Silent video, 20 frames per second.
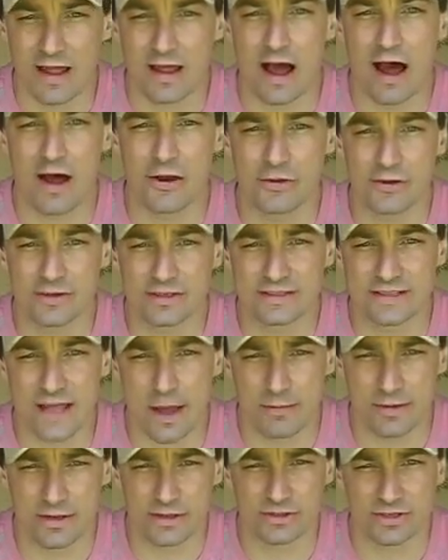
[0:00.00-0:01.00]
How do you
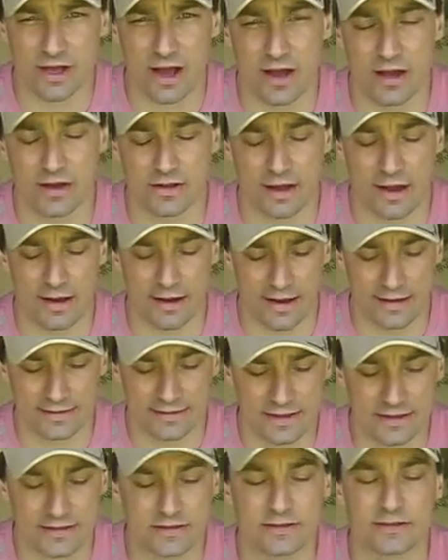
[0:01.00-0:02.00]
establish an
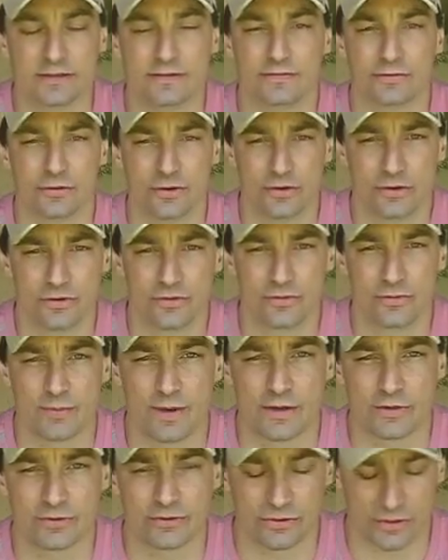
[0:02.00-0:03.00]
identity for your youth
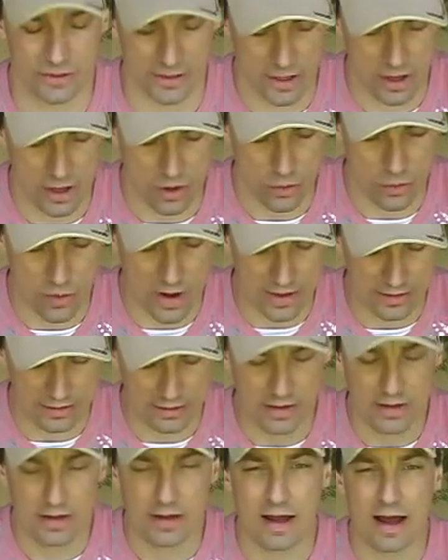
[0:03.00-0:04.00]
ministry?
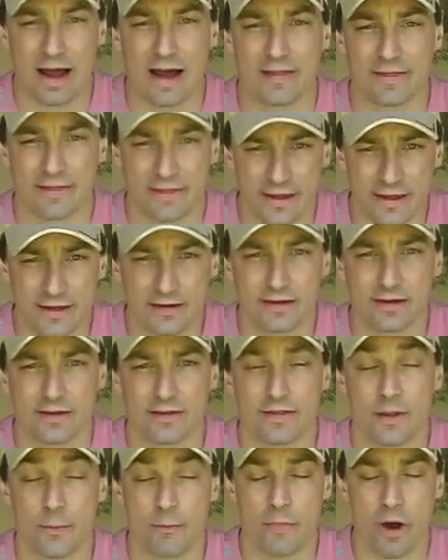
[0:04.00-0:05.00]
Well, I think
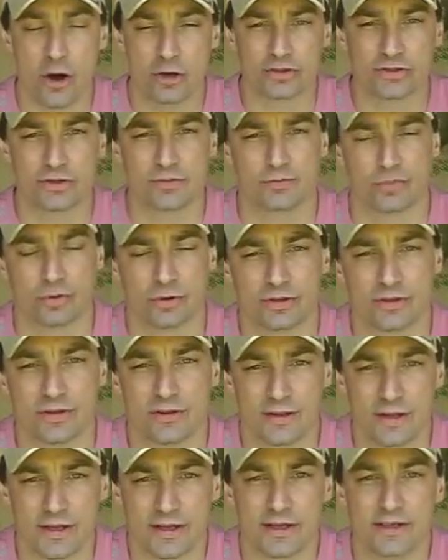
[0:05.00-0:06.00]
the most important
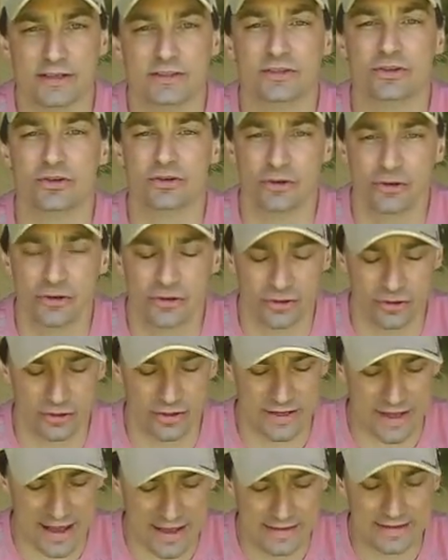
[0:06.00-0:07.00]
thing is you
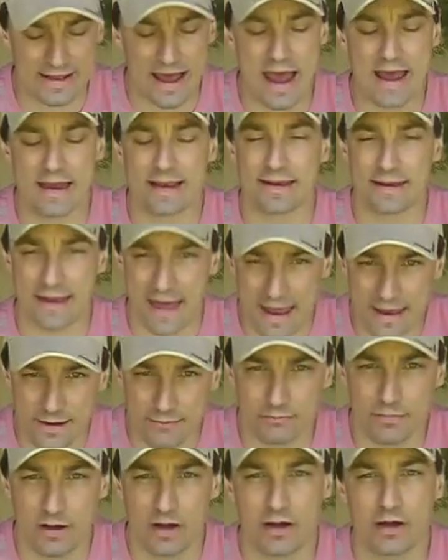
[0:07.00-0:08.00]
should get a
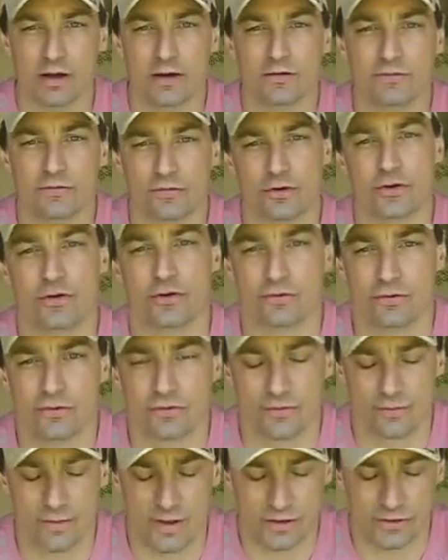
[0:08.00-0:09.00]
name for your
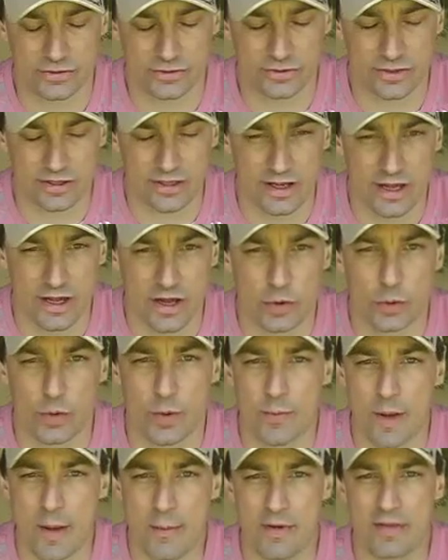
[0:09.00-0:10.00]
youth ministry.
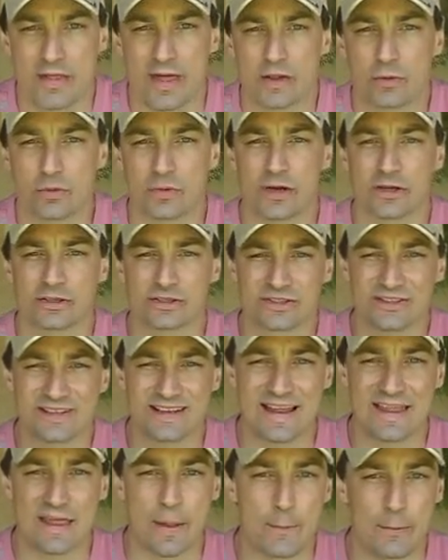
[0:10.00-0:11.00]
Remember that we are
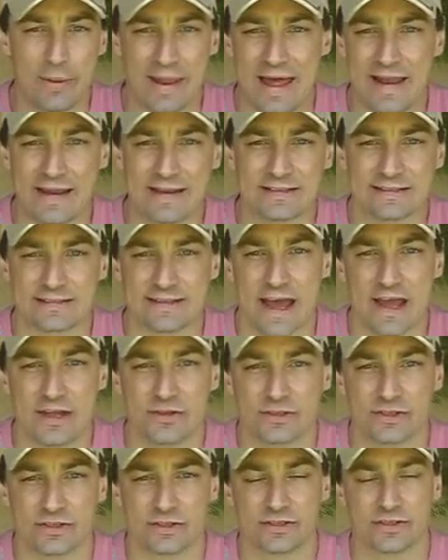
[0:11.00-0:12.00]
still in the planning
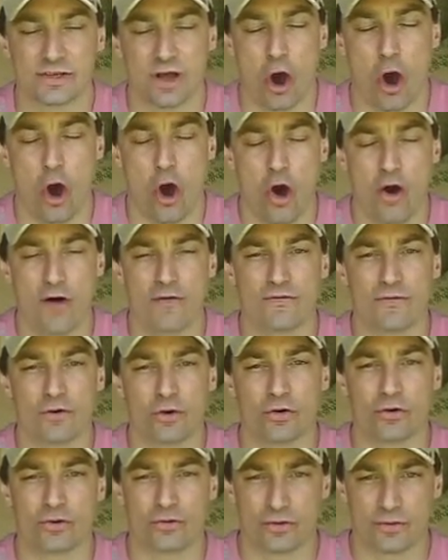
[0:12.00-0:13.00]
stages of
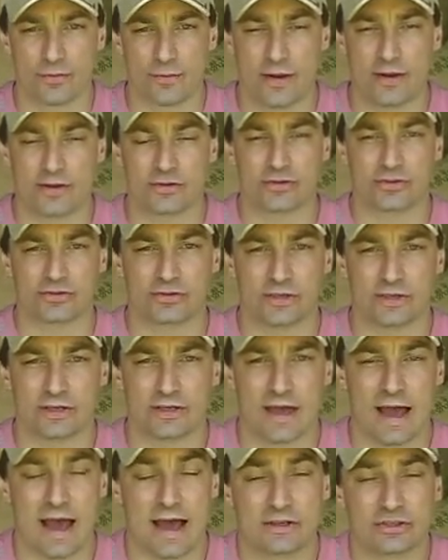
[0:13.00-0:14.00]
your youth ministry.
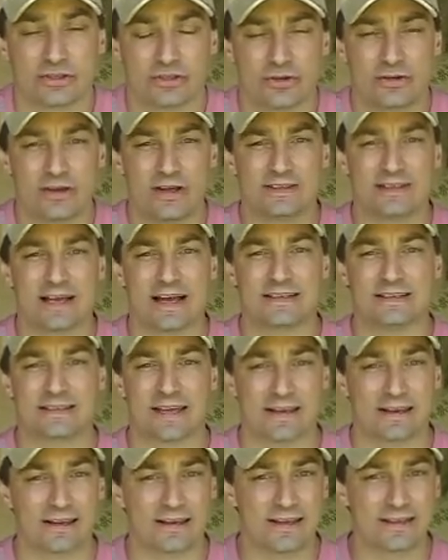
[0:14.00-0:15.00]
As soon as I
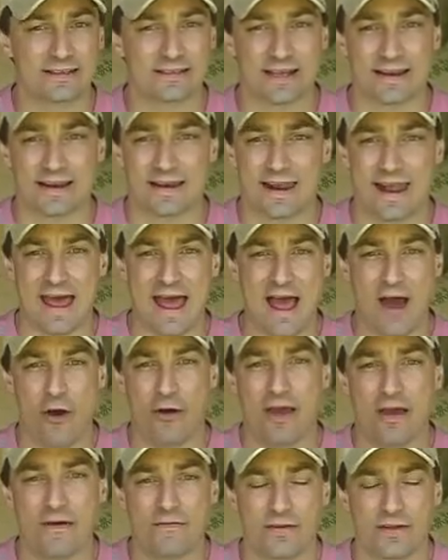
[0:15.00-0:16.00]
said, listen,
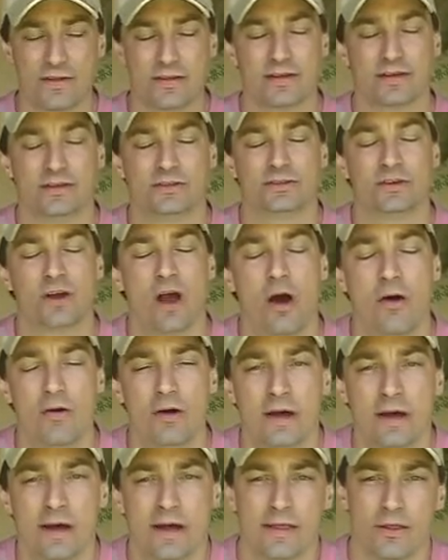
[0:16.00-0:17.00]
now everything is
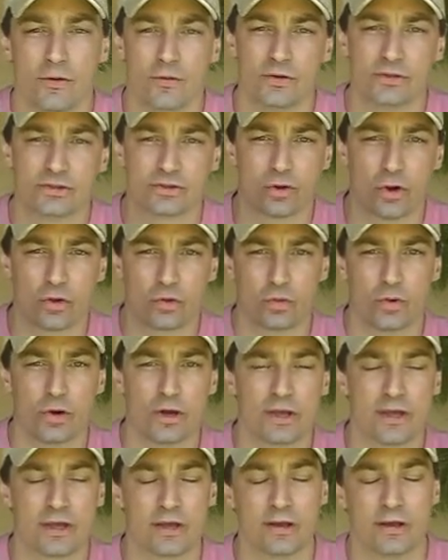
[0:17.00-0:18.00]
go, then we start
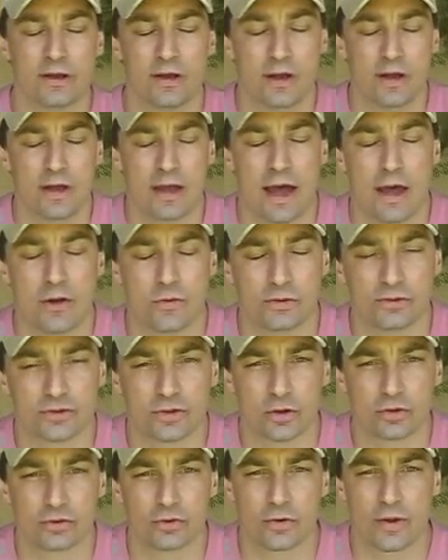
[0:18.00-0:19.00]
working and we
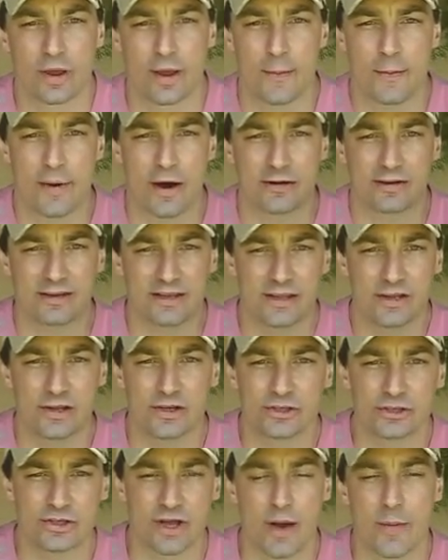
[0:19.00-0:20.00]
start talking about
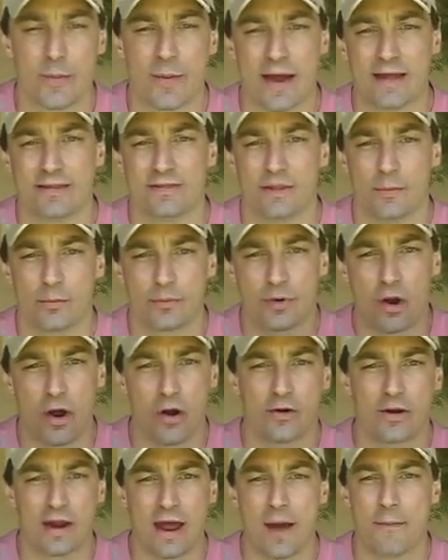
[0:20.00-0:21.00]
leadership and the
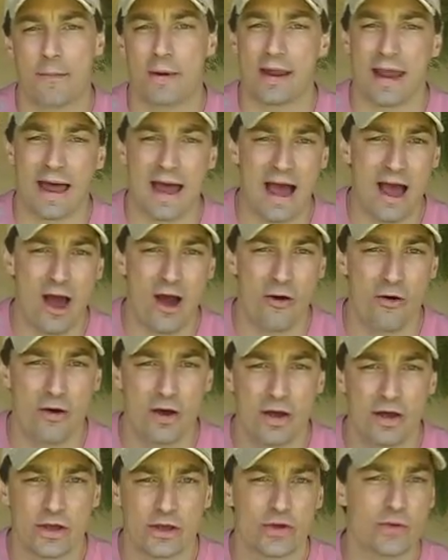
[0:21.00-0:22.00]
program and how
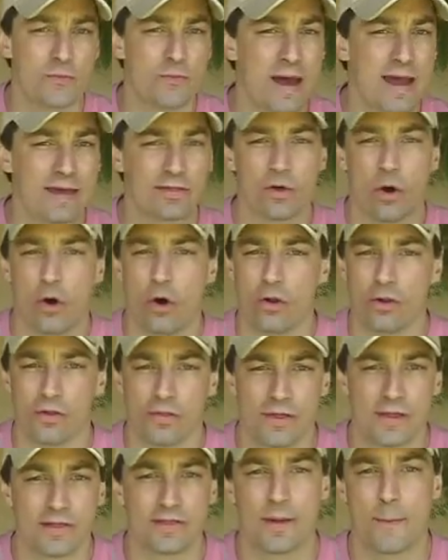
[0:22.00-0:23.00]
you make the whole
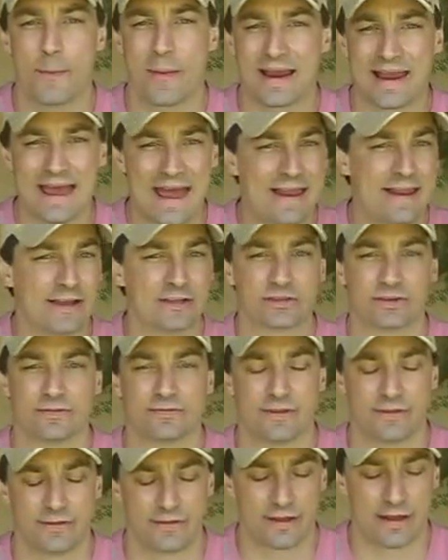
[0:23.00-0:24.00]
thing, the mechanics
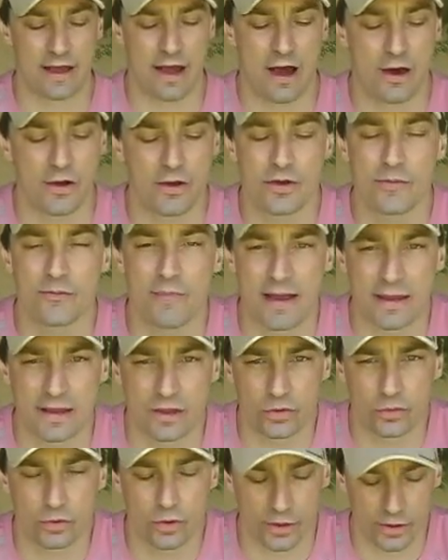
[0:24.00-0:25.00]
of the thing, how you make
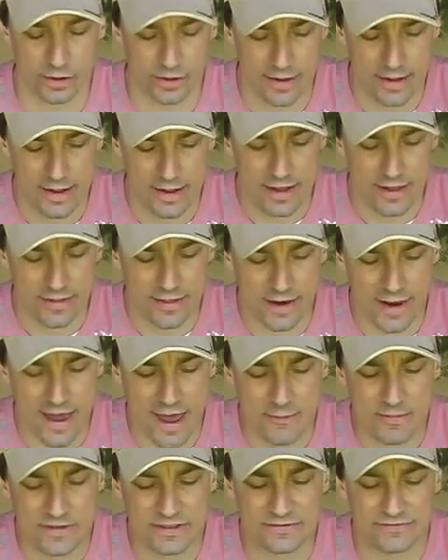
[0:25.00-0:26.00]
it work. The
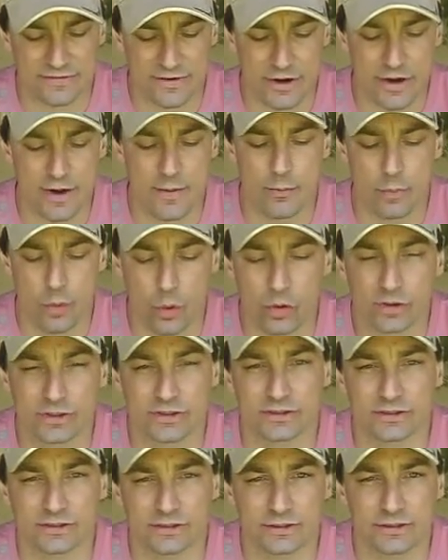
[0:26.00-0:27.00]
name is very
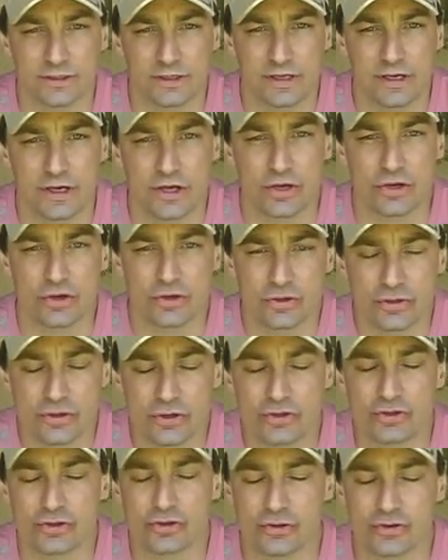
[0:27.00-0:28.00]
important. You
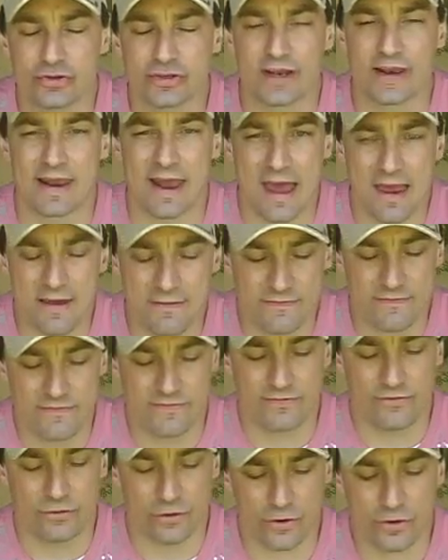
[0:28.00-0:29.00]
should choose a name
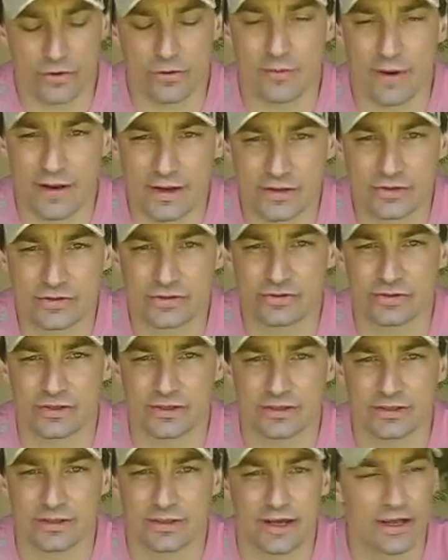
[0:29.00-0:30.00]
for your ministry.
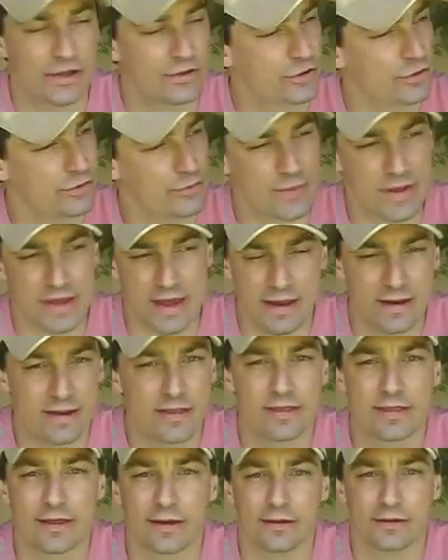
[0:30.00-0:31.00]
It could be
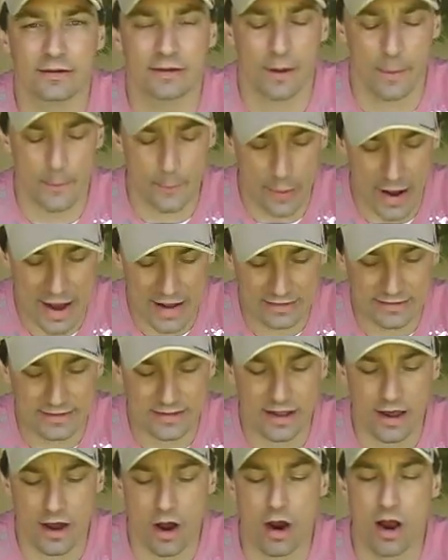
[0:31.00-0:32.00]
anything, but
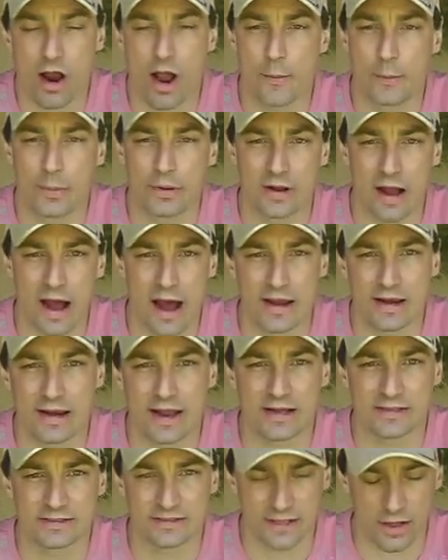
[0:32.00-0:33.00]
there are a couple
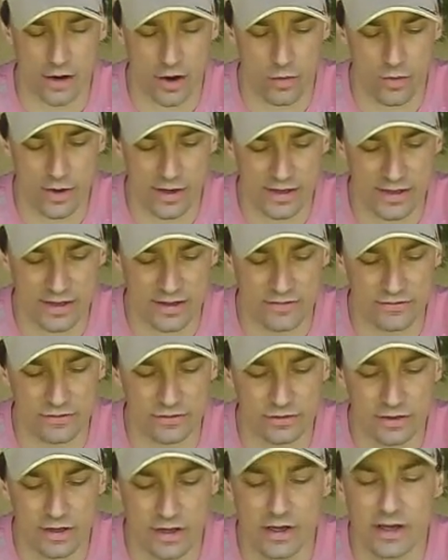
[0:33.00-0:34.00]
guidelines that I want to give you.
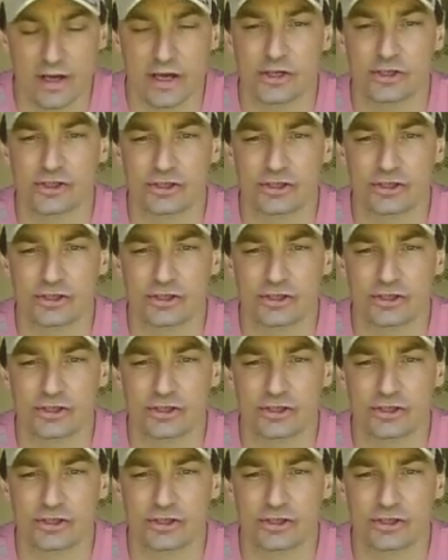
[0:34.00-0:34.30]
It